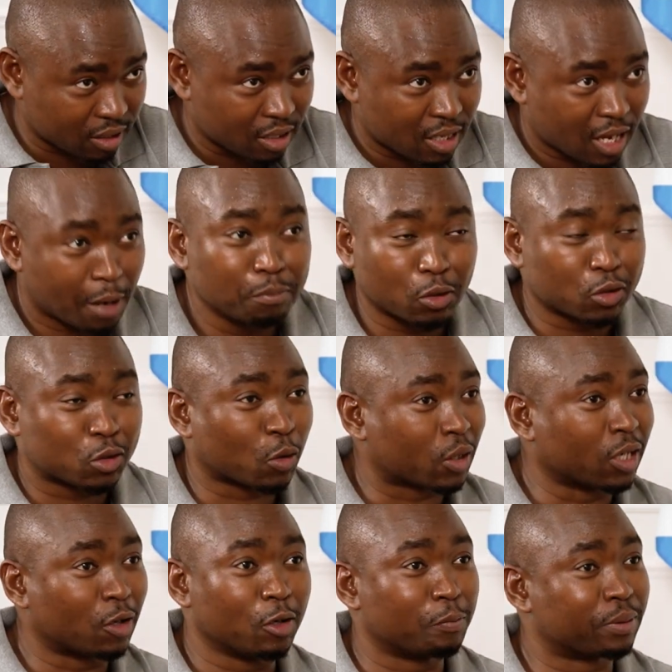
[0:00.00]
I'm not
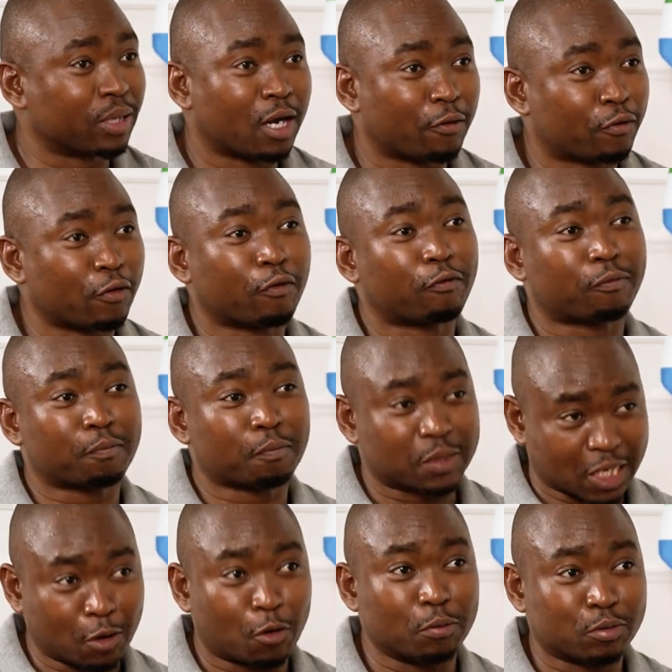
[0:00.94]
talking on behalf of
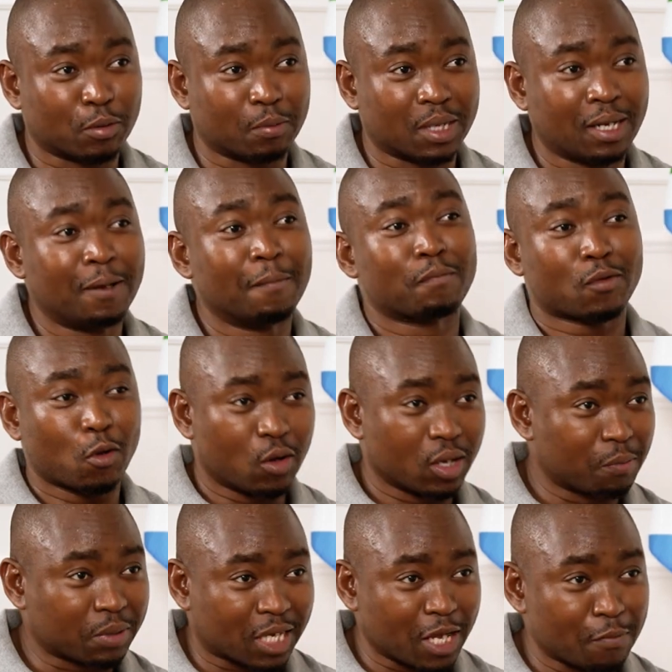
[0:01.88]
Jacob Zuma or
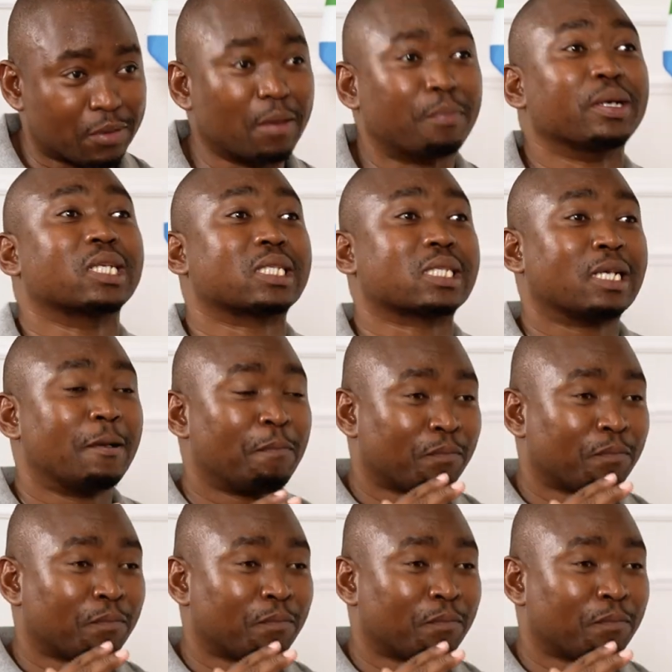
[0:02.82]
MKP, but